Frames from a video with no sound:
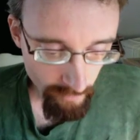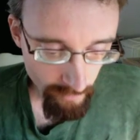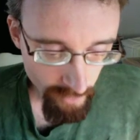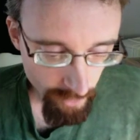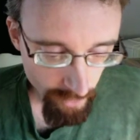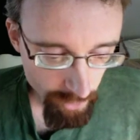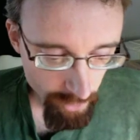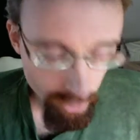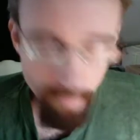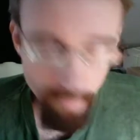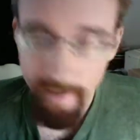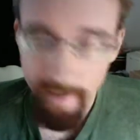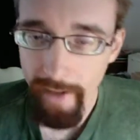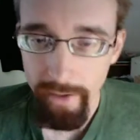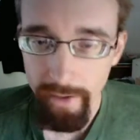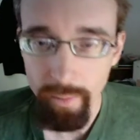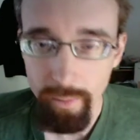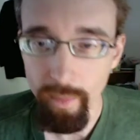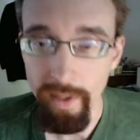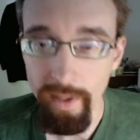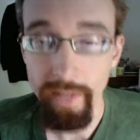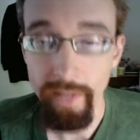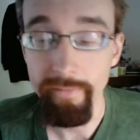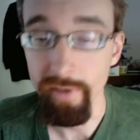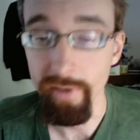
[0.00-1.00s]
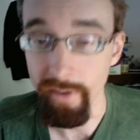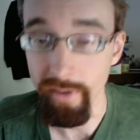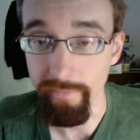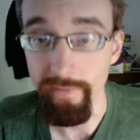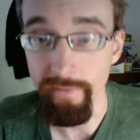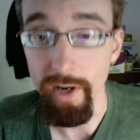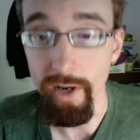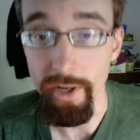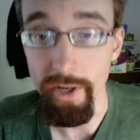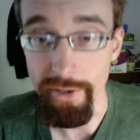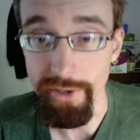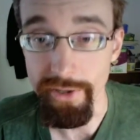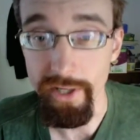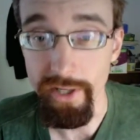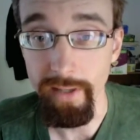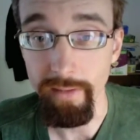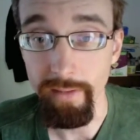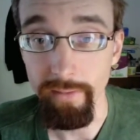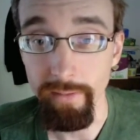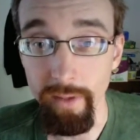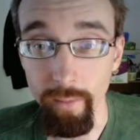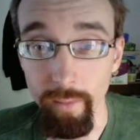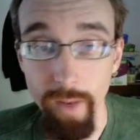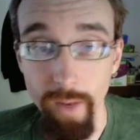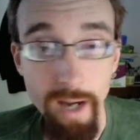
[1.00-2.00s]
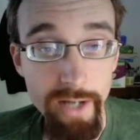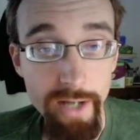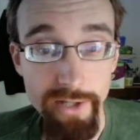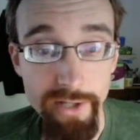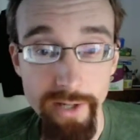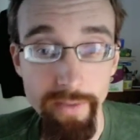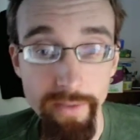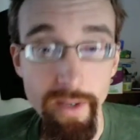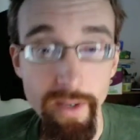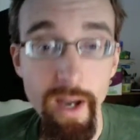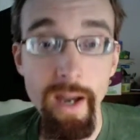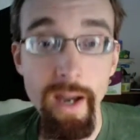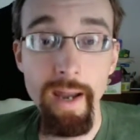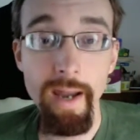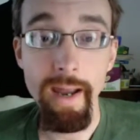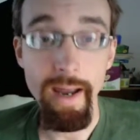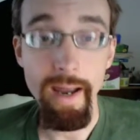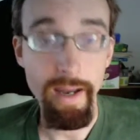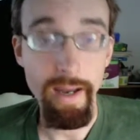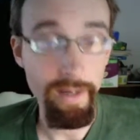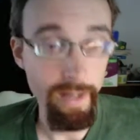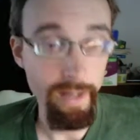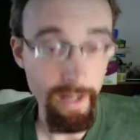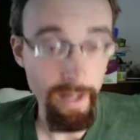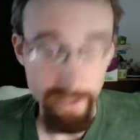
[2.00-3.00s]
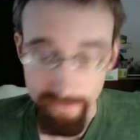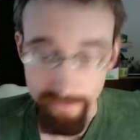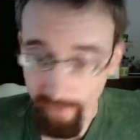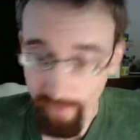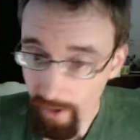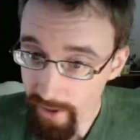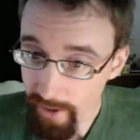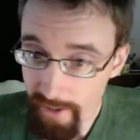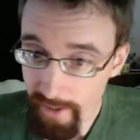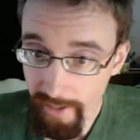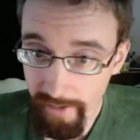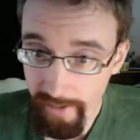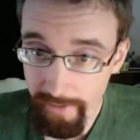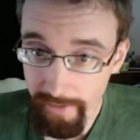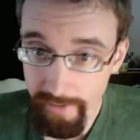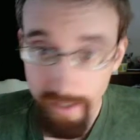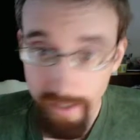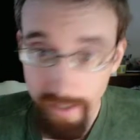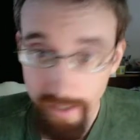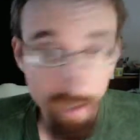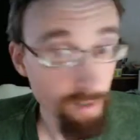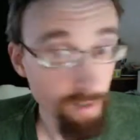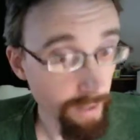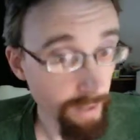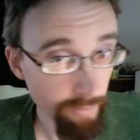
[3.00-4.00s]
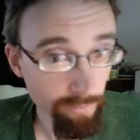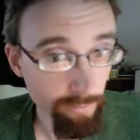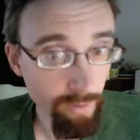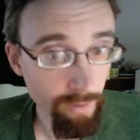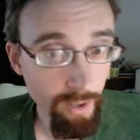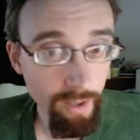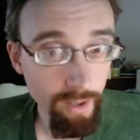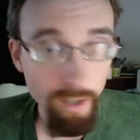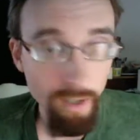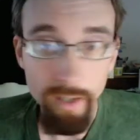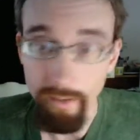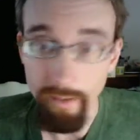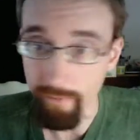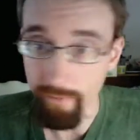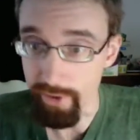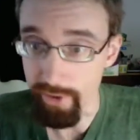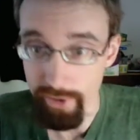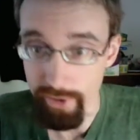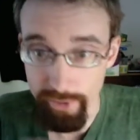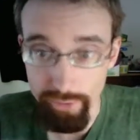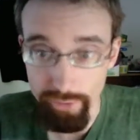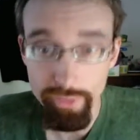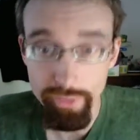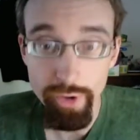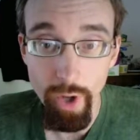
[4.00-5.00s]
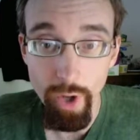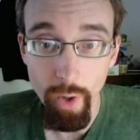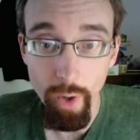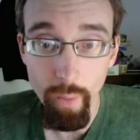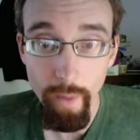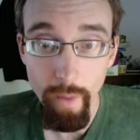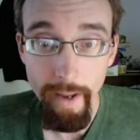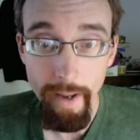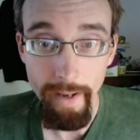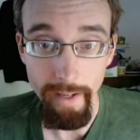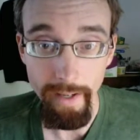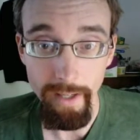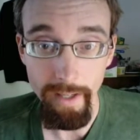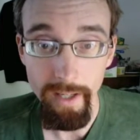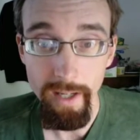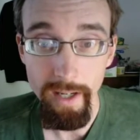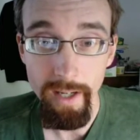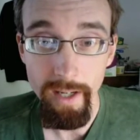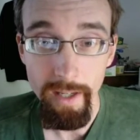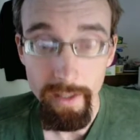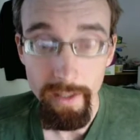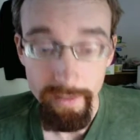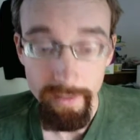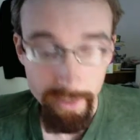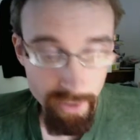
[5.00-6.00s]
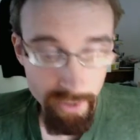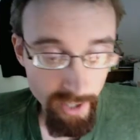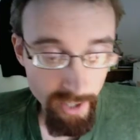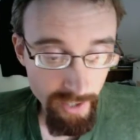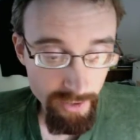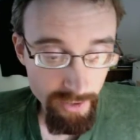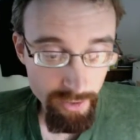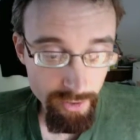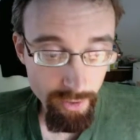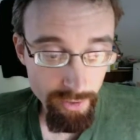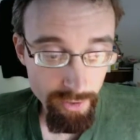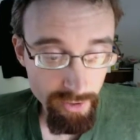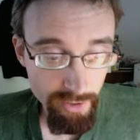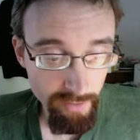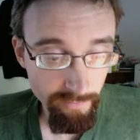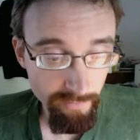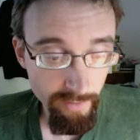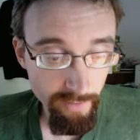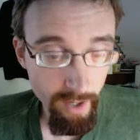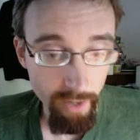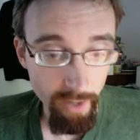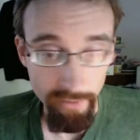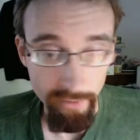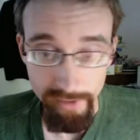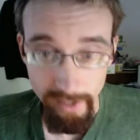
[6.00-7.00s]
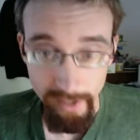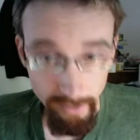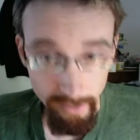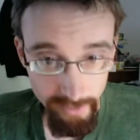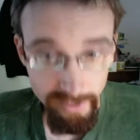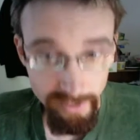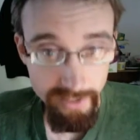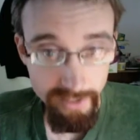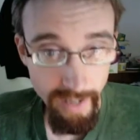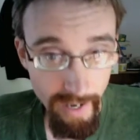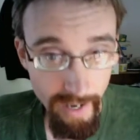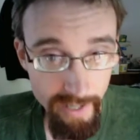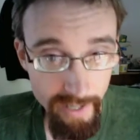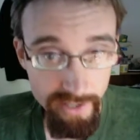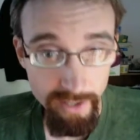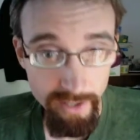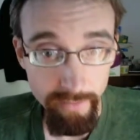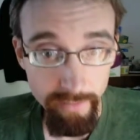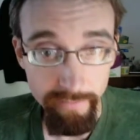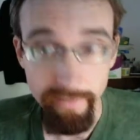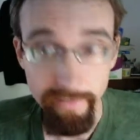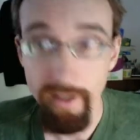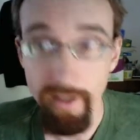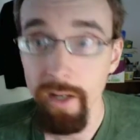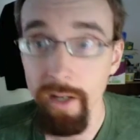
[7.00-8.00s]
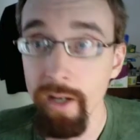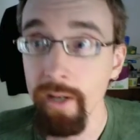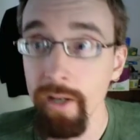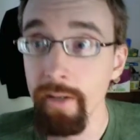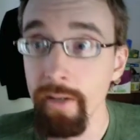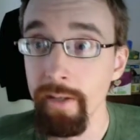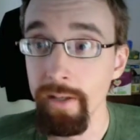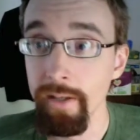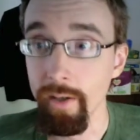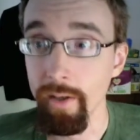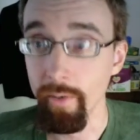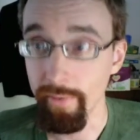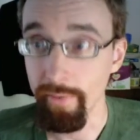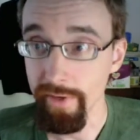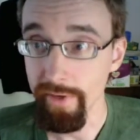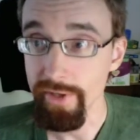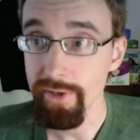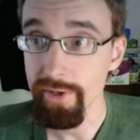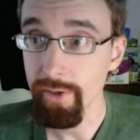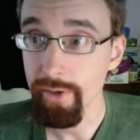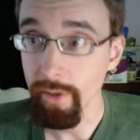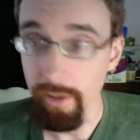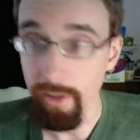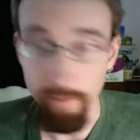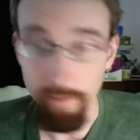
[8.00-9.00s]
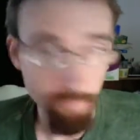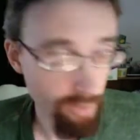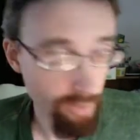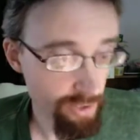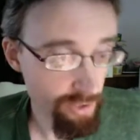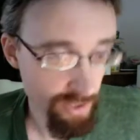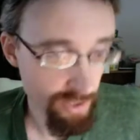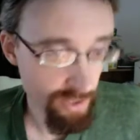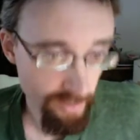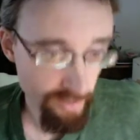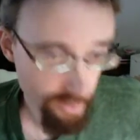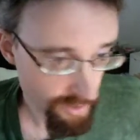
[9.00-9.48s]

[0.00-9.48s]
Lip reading: you're back to whatever default setting there was. And as far as I can tell, and I've really looked, there's no way to change those defaults, at least as of this current version.